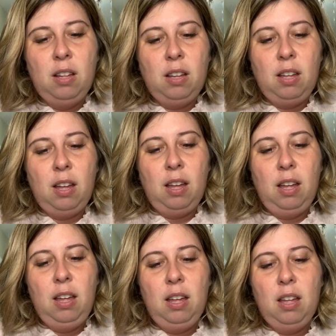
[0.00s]

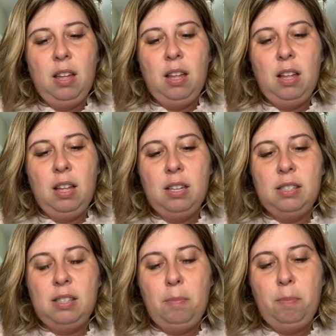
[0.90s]
okay?
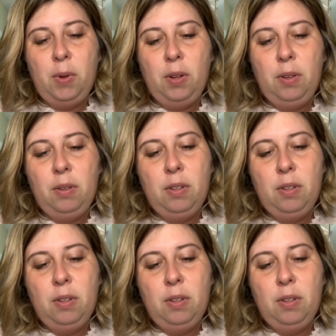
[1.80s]
Simple,